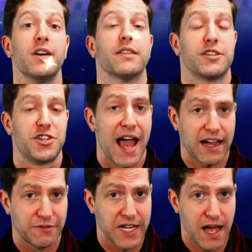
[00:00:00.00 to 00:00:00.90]
the Jack
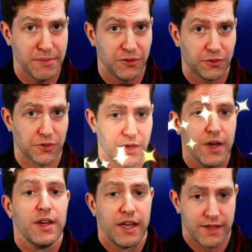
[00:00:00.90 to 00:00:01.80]
of Diamonds,
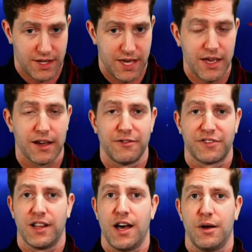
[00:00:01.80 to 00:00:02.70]
and the King of
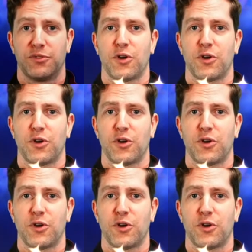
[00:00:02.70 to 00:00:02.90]
Clubs.